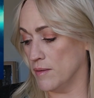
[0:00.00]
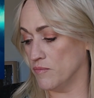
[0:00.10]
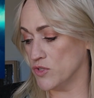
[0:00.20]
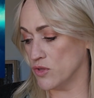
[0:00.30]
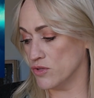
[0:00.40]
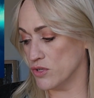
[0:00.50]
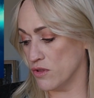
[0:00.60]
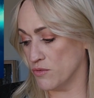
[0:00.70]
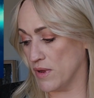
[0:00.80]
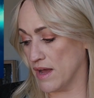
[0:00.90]
So those are the
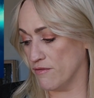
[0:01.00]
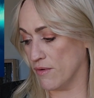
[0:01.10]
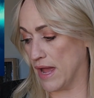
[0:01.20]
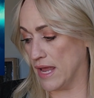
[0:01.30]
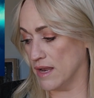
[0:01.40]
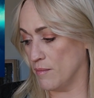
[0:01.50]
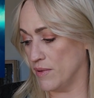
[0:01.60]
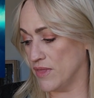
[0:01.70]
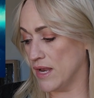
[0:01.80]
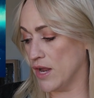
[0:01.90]
3 I've read. But
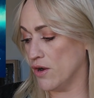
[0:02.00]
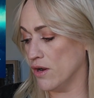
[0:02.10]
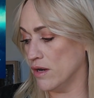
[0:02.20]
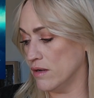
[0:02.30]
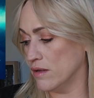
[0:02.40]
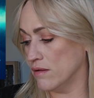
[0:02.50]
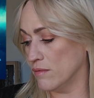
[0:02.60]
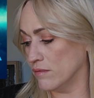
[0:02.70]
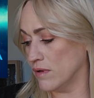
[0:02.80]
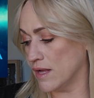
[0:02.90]
then I heard
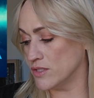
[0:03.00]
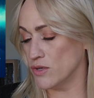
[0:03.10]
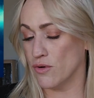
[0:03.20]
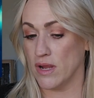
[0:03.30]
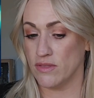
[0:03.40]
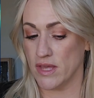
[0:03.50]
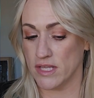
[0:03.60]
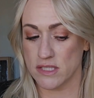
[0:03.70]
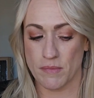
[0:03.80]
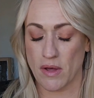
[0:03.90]
not so great
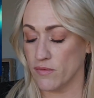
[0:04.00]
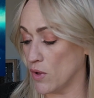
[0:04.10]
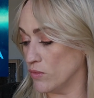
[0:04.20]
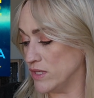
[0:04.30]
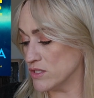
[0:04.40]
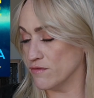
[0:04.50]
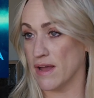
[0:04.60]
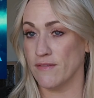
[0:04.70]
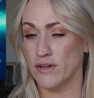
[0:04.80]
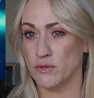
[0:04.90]
things about Only
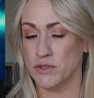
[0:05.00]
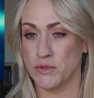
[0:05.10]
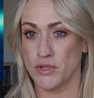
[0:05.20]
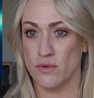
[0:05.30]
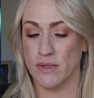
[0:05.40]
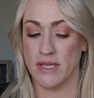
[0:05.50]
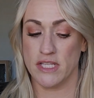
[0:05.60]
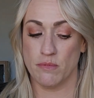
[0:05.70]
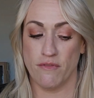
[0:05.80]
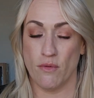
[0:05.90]
Survivors, which was her release
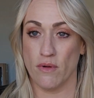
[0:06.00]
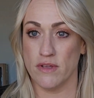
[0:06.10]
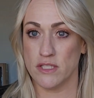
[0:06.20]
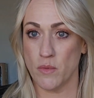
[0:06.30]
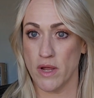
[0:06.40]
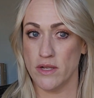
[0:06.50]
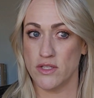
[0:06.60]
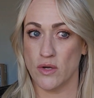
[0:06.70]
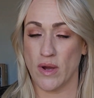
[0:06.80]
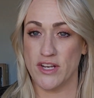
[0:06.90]
before this one,
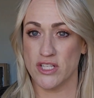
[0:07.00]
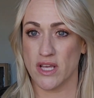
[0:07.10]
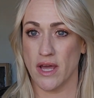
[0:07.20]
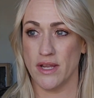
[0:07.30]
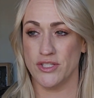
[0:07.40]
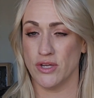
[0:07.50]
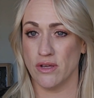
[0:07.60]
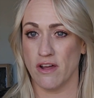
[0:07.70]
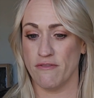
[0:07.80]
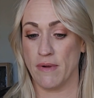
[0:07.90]
so I just kind of took it
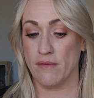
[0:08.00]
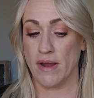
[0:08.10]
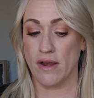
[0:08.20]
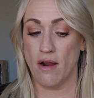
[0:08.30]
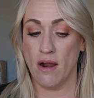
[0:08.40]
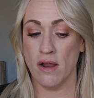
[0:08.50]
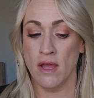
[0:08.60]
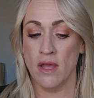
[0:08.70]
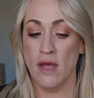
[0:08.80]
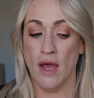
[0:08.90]
off my radar.
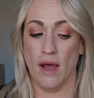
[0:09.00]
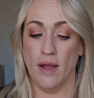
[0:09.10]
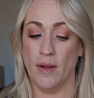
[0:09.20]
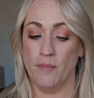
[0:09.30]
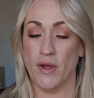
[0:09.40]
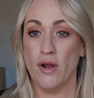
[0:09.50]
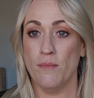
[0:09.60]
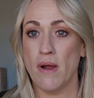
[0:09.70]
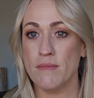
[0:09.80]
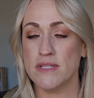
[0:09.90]
But her
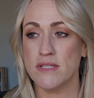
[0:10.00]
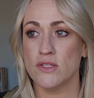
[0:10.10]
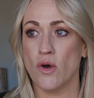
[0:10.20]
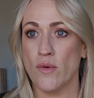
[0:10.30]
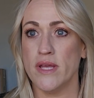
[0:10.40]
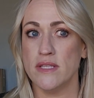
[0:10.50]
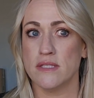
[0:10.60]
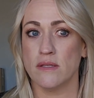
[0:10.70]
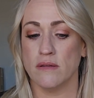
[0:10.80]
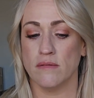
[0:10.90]
premises always
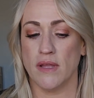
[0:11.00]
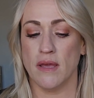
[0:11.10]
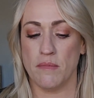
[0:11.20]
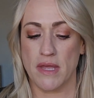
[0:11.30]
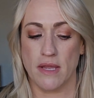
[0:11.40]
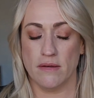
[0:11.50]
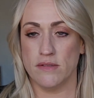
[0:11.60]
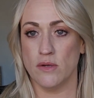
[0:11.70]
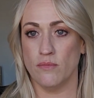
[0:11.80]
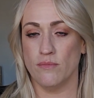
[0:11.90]
get me
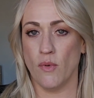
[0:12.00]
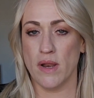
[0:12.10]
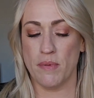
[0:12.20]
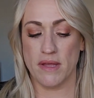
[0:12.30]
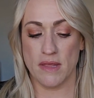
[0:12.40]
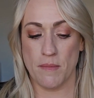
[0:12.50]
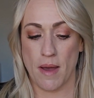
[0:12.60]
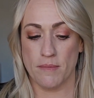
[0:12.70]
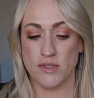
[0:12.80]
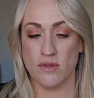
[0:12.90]
to want to pick them
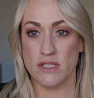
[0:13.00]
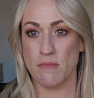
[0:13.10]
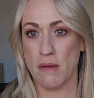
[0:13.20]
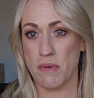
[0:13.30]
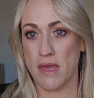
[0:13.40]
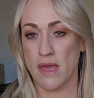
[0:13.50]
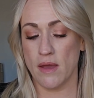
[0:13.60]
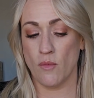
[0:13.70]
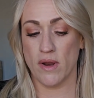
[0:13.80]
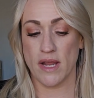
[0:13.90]
up. So this might be
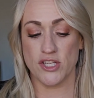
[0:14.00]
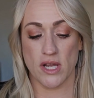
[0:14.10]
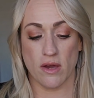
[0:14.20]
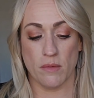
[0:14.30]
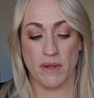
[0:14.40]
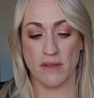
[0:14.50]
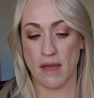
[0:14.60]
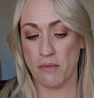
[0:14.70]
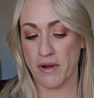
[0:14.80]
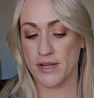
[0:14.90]
one I check out at my
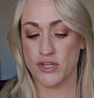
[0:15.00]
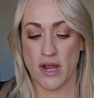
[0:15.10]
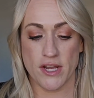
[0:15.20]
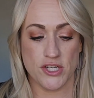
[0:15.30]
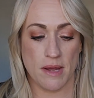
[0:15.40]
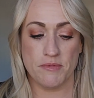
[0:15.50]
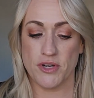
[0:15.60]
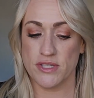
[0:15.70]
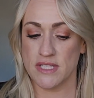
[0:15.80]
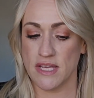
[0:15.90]
library, try a chapter,
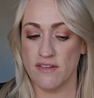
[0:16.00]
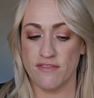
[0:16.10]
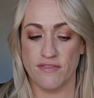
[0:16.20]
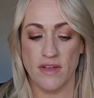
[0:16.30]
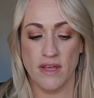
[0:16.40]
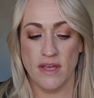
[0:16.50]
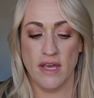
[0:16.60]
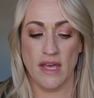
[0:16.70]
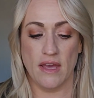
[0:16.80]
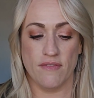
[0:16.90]
see
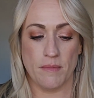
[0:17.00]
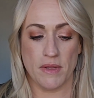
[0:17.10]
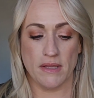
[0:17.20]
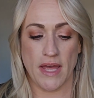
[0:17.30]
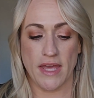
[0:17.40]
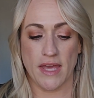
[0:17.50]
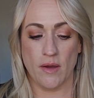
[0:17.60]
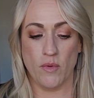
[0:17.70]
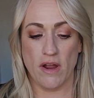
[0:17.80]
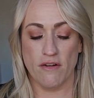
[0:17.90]
if I'm going to like it.
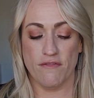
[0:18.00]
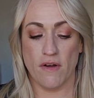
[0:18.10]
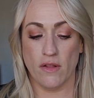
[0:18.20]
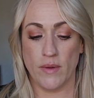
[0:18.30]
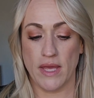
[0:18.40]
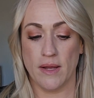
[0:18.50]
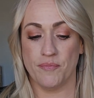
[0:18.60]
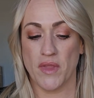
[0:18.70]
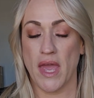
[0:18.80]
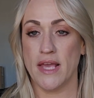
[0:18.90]
We are following
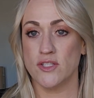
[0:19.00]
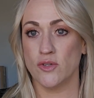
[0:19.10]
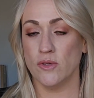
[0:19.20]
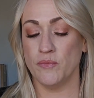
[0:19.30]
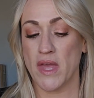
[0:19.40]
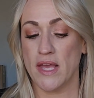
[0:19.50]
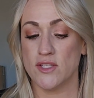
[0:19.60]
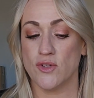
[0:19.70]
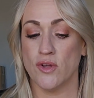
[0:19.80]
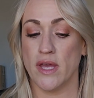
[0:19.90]
Hazel.
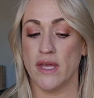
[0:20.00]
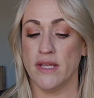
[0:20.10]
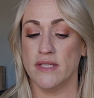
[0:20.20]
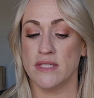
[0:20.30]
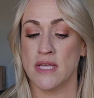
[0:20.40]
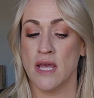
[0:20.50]
Hazel is